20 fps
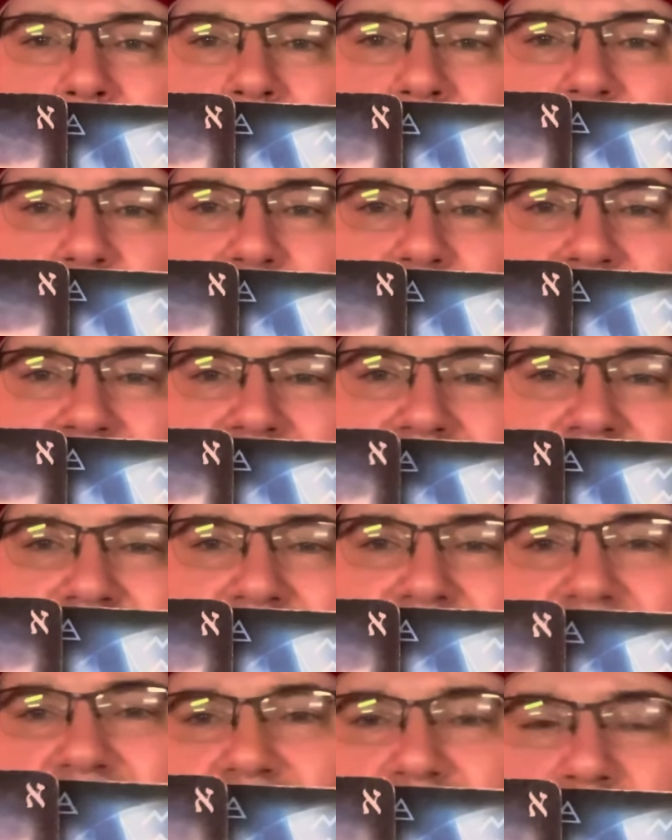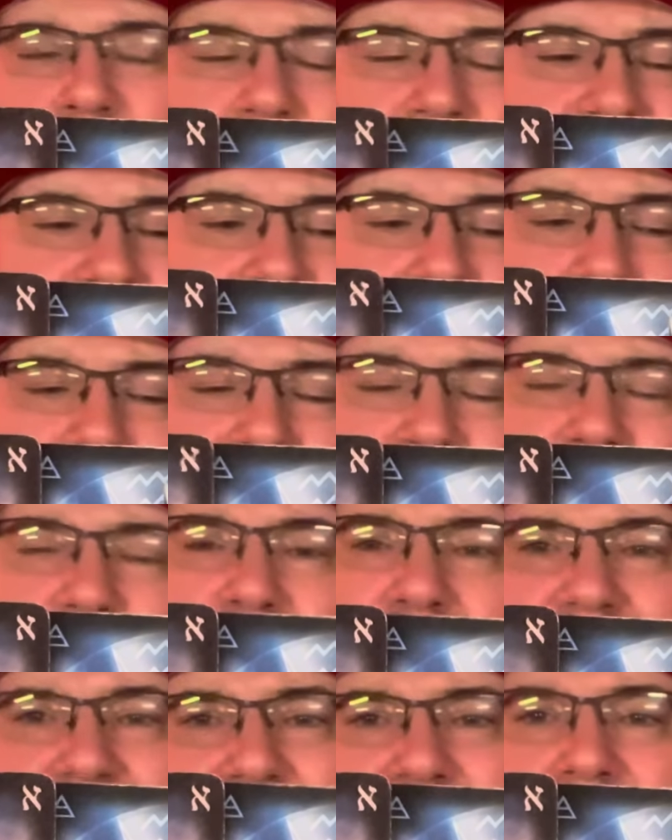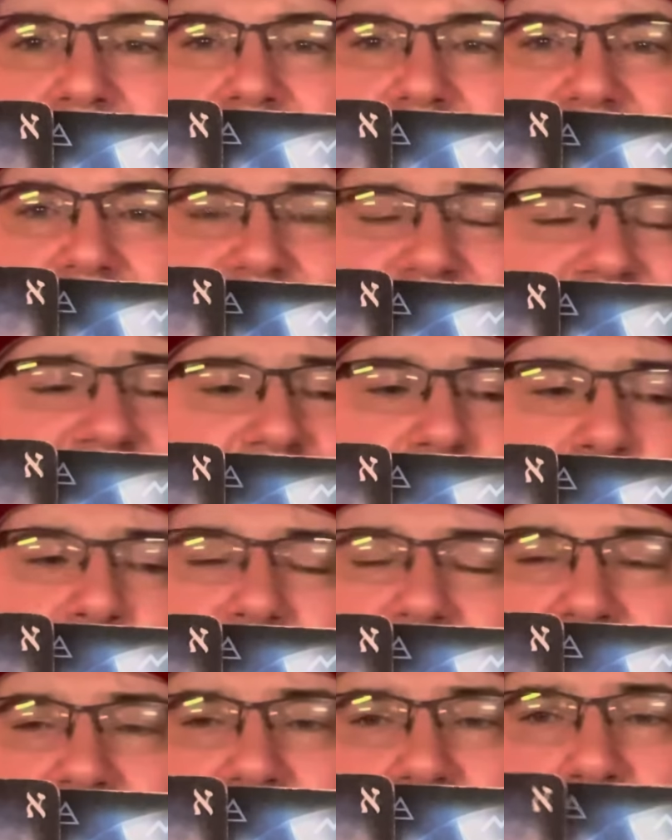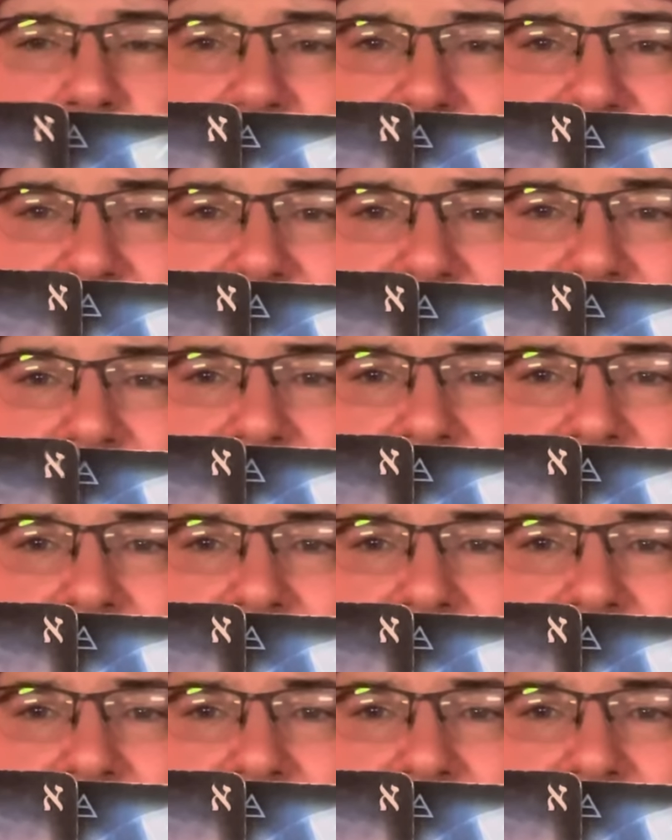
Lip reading: And we have the Knight of Swords, that quick moving energy. This is moving quick,